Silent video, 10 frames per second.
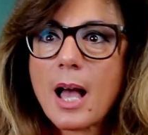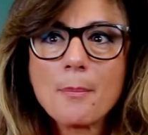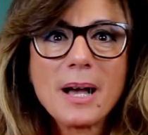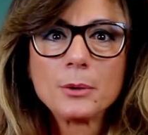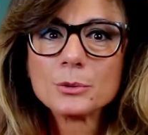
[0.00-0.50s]

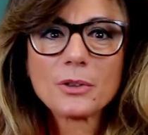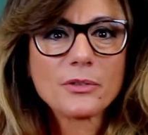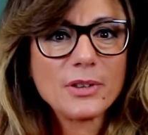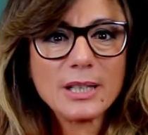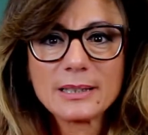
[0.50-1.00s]
amount
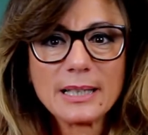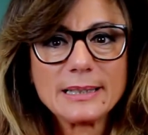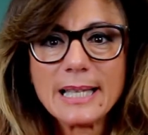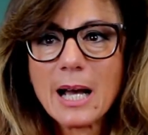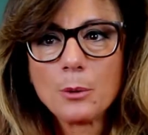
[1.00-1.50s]
of things
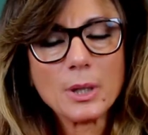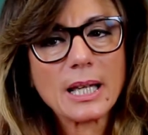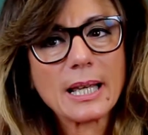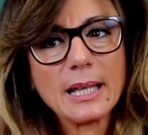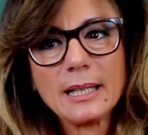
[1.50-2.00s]
that now
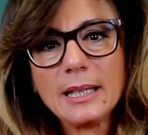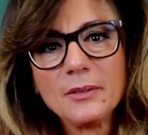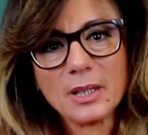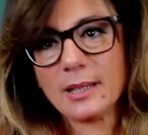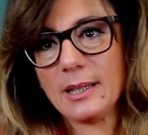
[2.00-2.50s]
we can
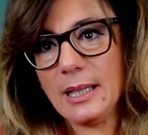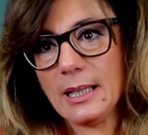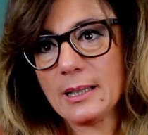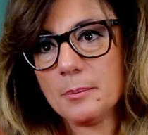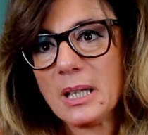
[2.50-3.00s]
even
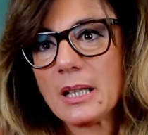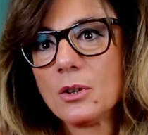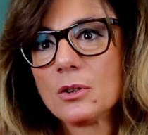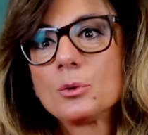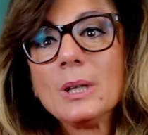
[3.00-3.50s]
think
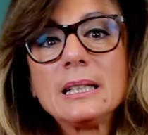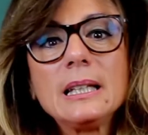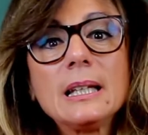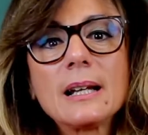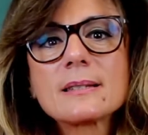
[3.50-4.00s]
because 20
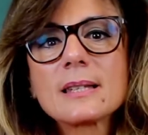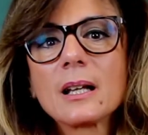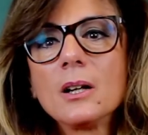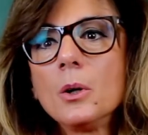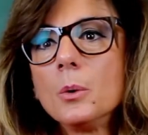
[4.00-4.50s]
years
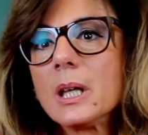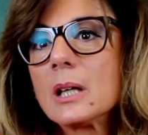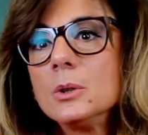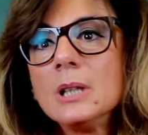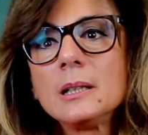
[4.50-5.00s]
ago
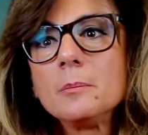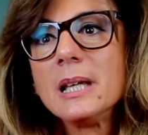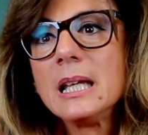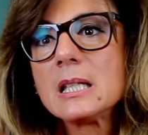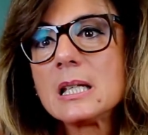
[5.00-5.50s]
we couldn't
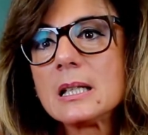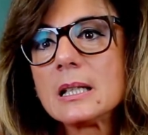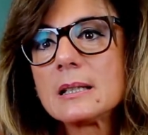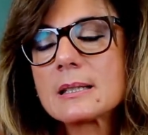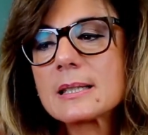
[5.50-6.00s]

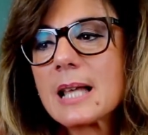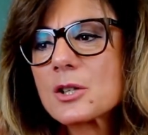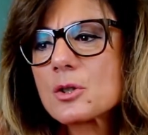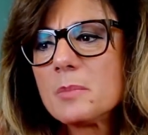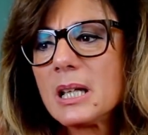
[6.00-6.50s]
imagine
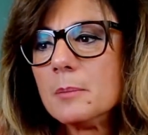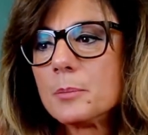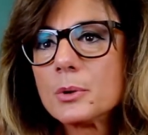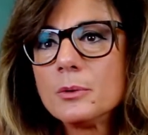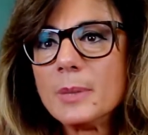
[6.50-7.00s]
such big
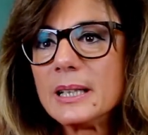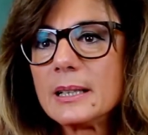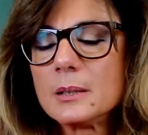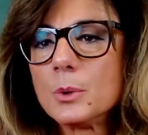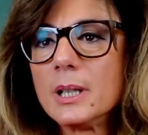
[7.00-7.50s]
improvement
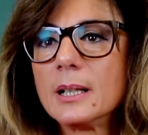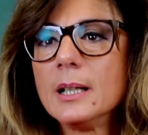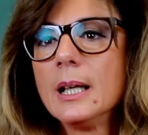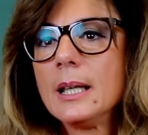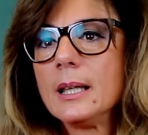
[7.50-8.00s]
that were
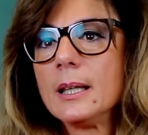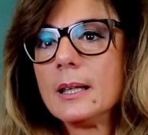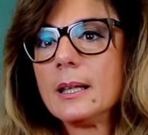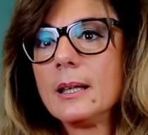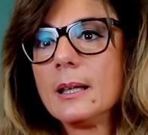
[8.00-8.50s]

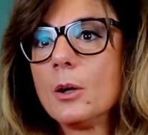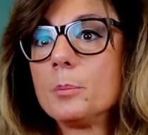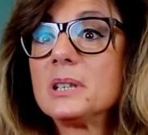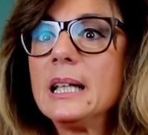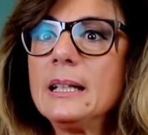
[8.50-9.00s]
uh,
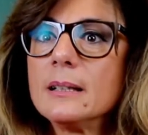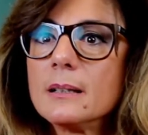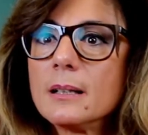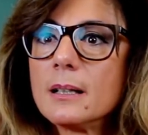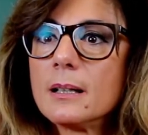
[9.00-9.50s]

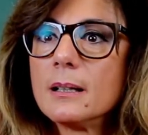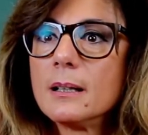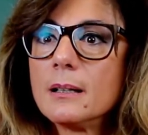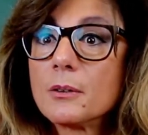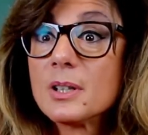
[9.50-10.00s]
obtained
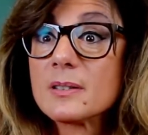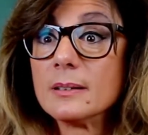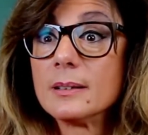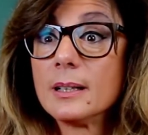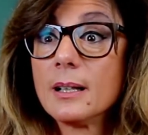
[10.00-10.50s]
uh,
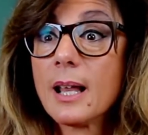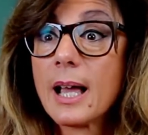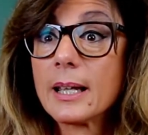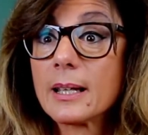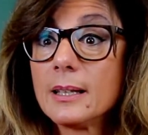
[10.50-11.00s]
recently
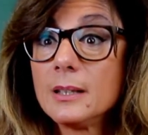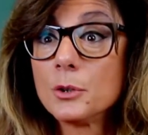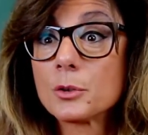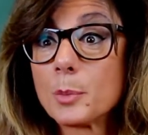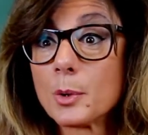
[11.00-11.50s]
like
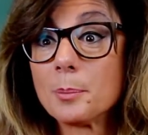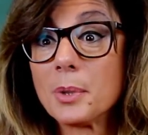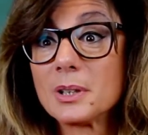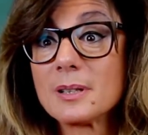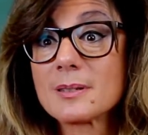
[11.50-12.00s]
induced
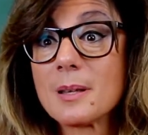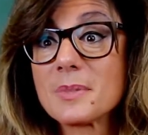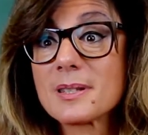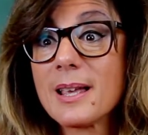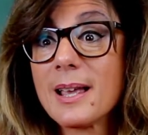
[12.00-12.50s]
pluripotent
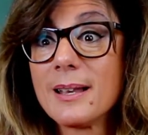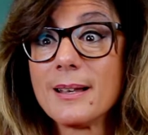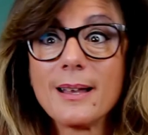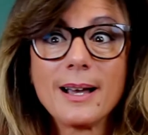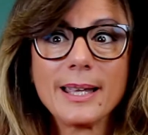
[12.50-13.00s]
stem
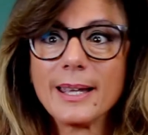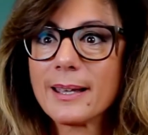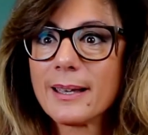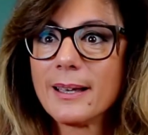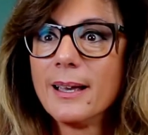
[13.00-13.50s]
cell
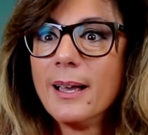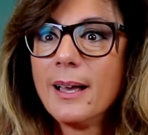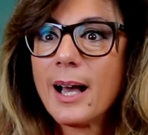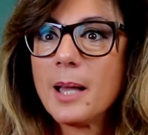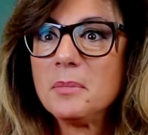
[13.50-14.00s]
like uh,
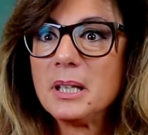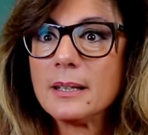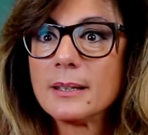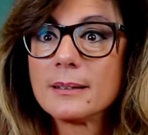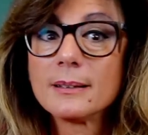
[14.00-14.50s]
i
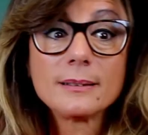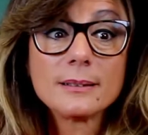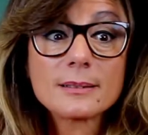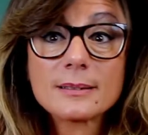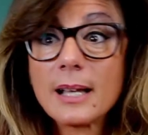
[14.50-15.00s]

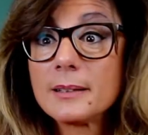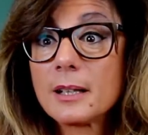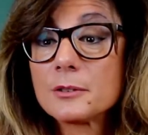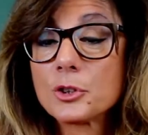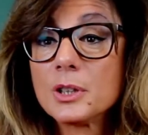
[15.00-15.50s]
mean
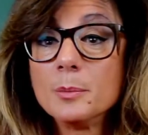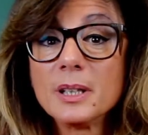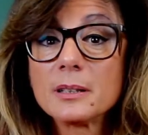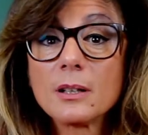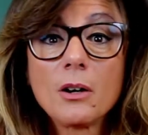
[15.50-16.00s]
standard
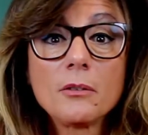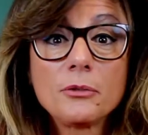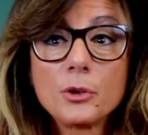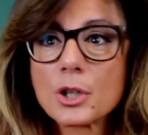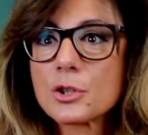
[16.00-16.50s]
treatment
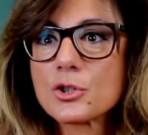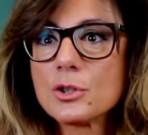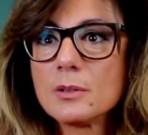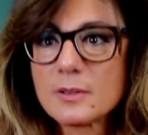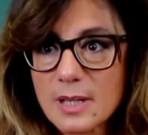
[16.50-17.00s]
for
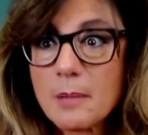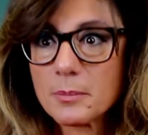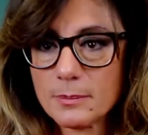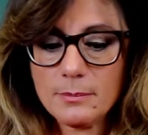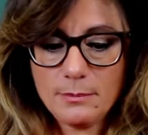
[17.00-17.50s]

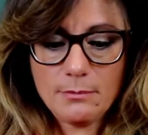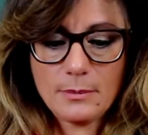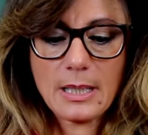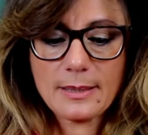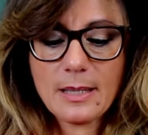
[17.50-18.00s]
some
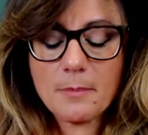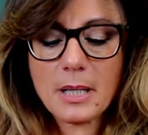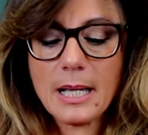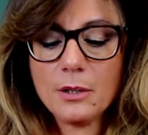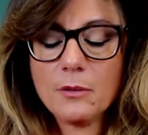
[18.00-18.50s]
some
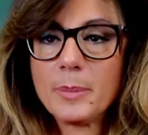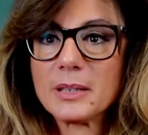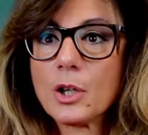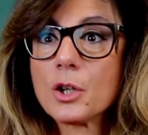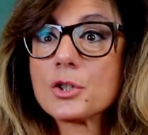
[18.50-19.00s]
kind of
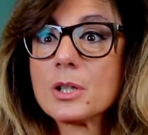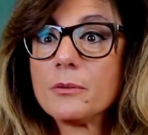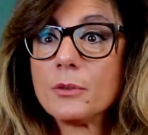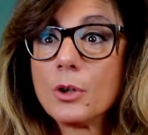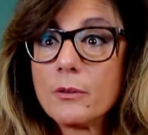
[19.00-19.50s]
pathology
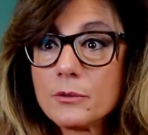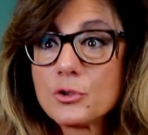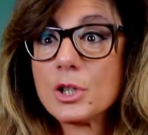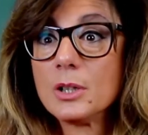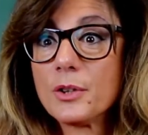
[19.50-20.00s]
or
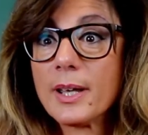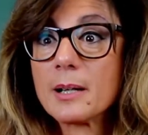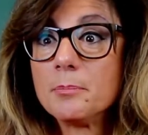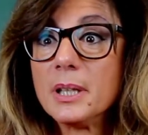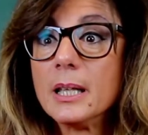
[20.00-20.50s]
gene
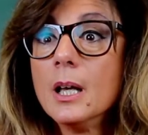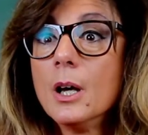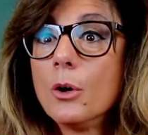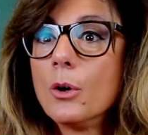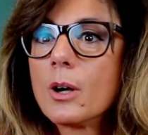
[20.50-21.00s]
therapy
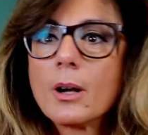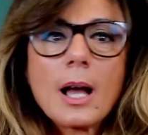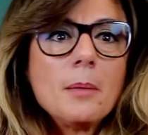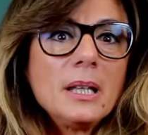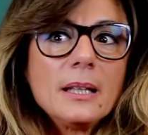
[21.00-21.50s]
or
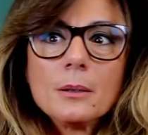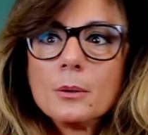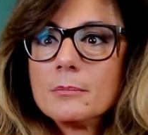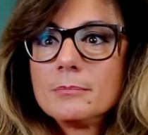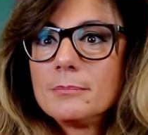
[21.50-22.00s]
i mean
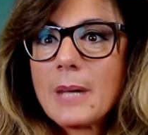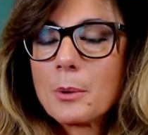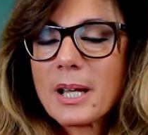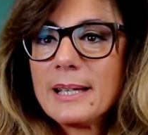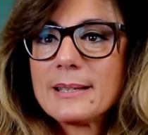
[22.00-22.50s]

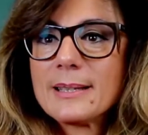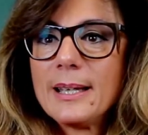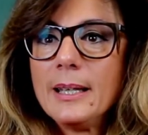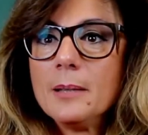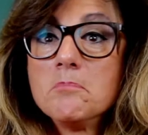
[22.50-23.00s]
how can i
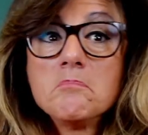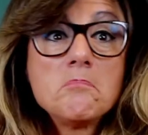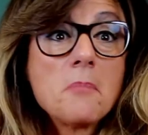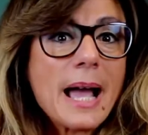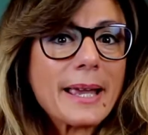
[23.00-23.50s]
say
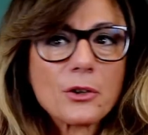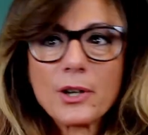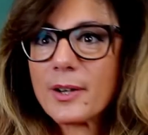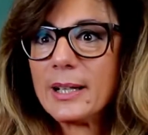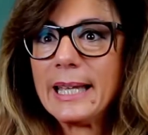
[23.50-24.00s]

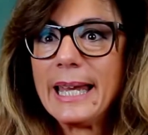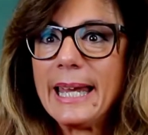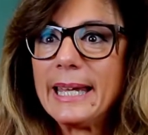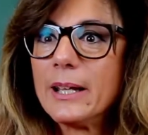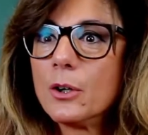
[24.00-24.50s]

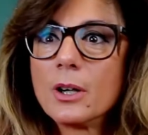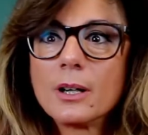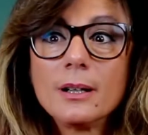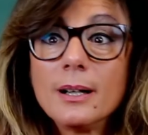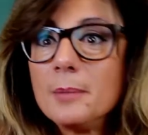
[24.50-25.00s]
microRNA
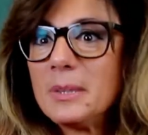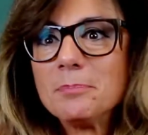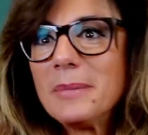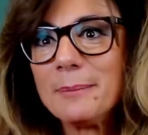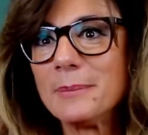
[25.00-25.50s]
or i
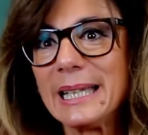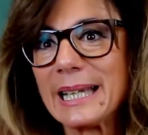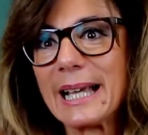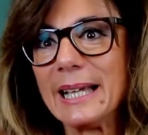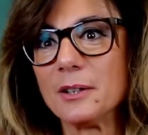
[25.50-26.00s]
mean
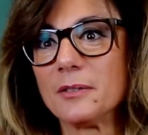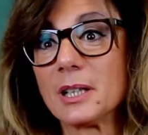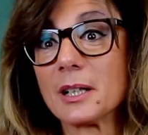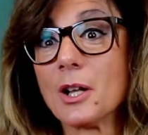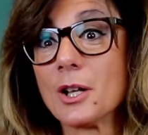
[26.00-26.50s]
many kind of
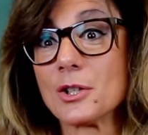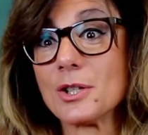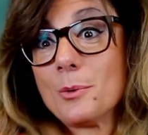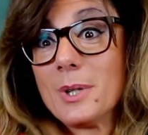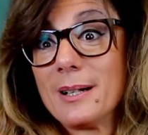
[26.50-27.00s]

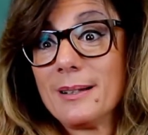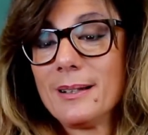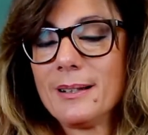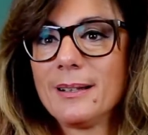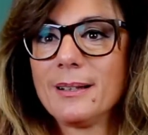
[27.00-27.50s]
technology
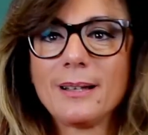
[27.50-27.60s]
were